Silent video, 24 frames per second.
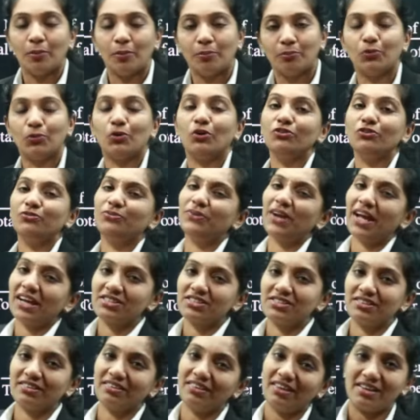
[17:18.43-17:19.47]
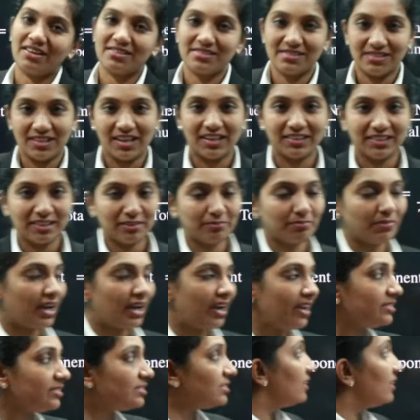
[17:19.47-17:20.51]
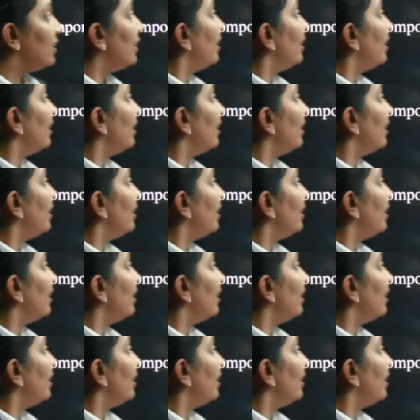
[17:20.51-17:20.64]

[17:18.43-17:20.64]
Mole fraction is nothing but